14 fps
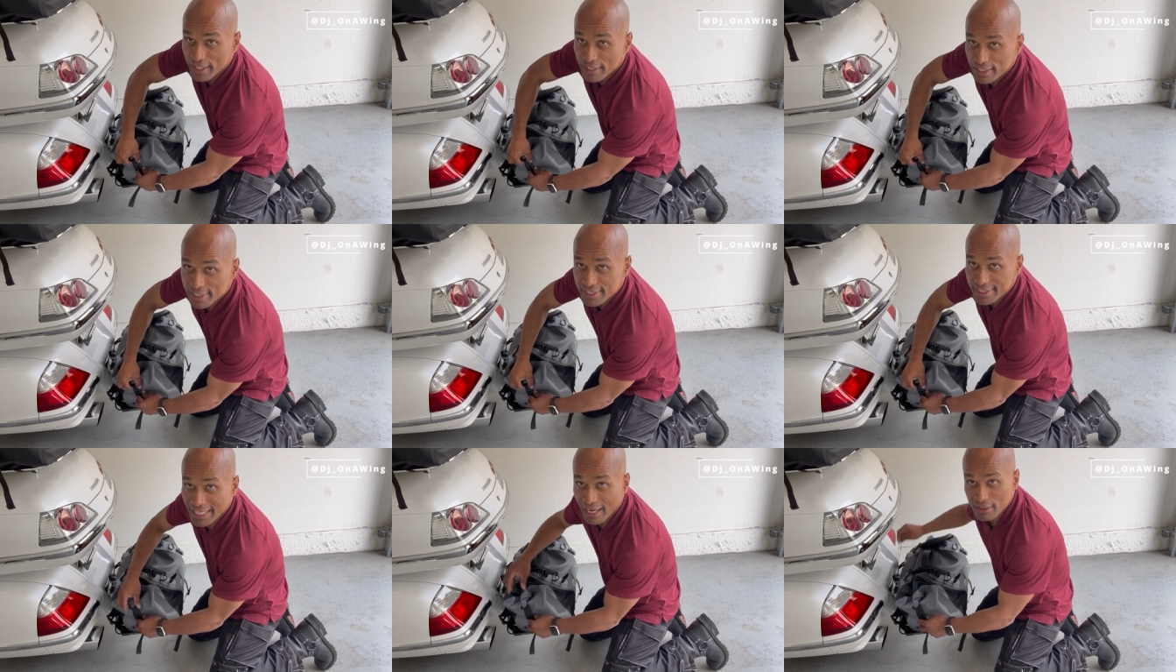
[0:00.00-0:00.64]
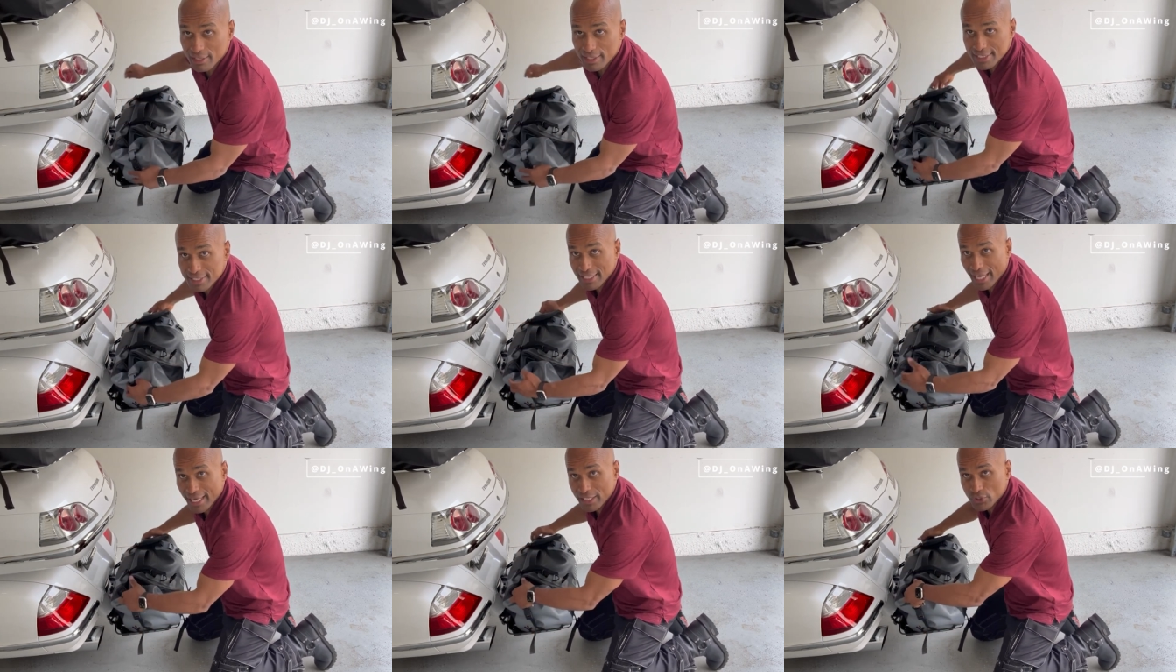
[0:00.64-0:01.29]
this down on the
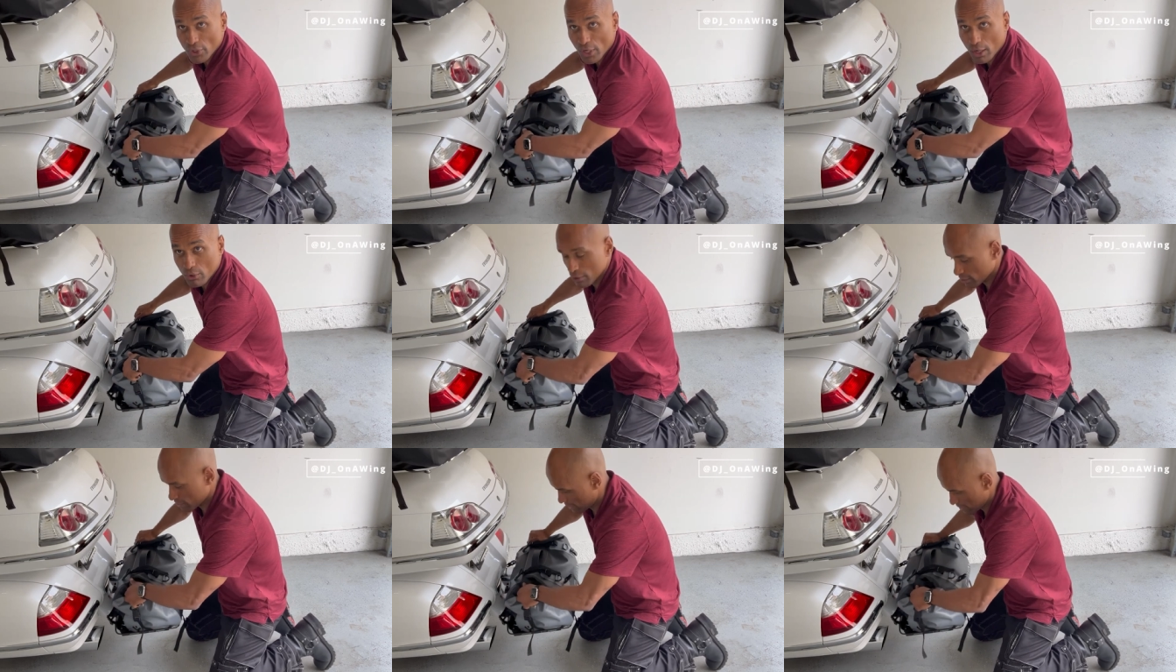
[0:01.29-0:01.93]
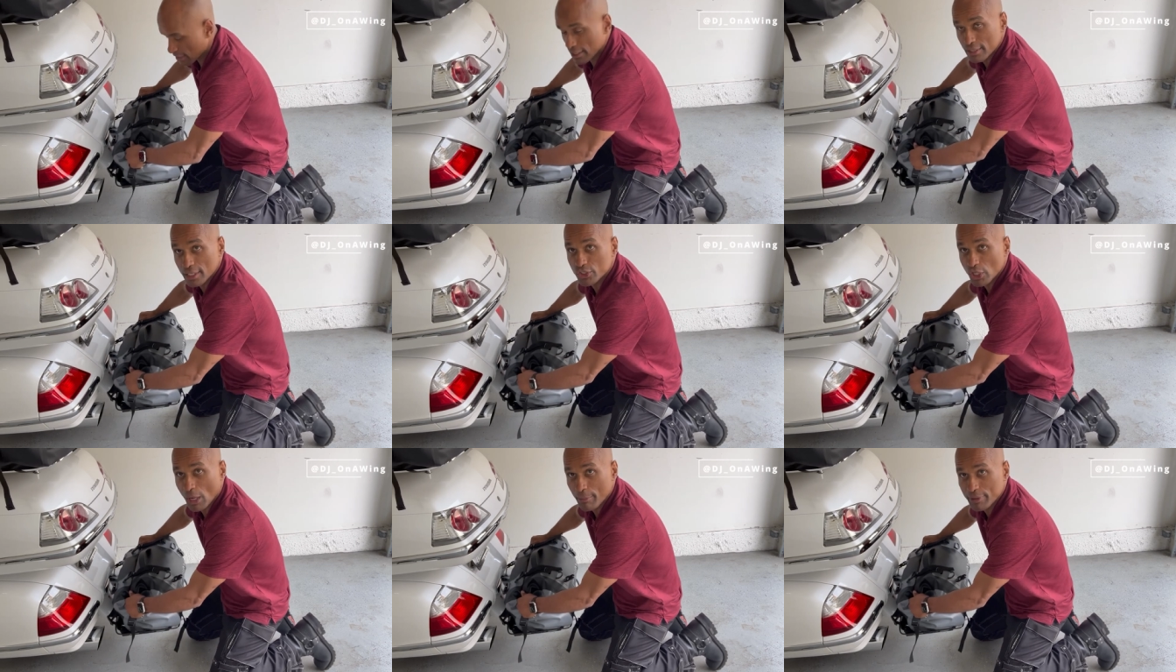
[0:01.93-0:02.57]
side to hold
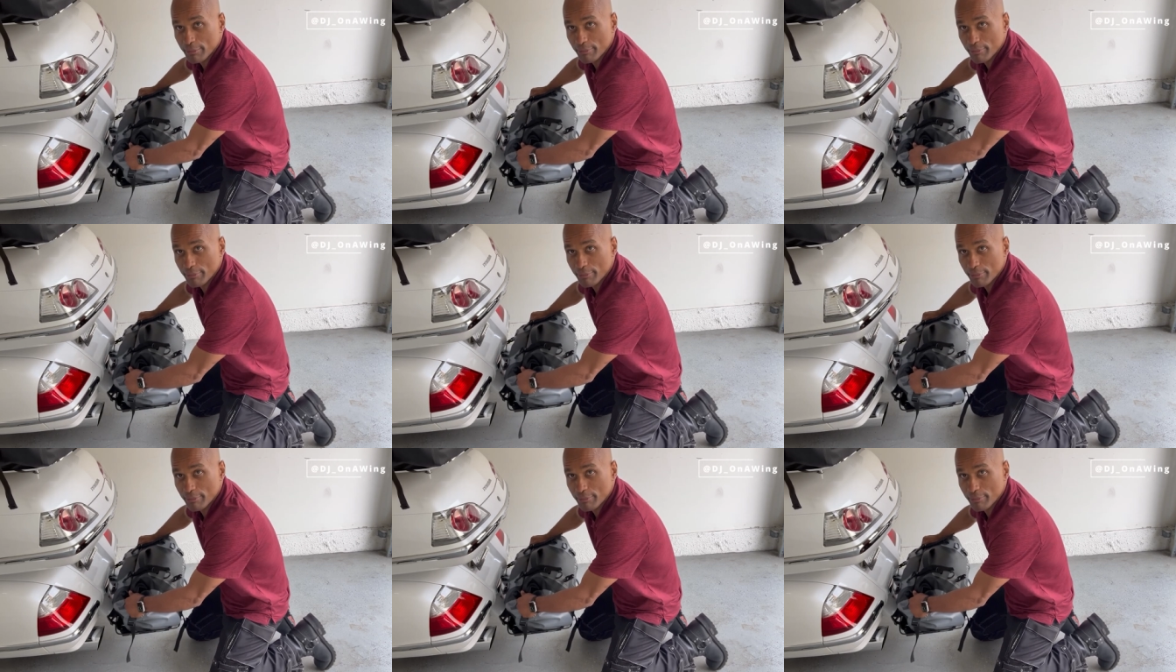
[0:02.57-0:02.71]
the top of the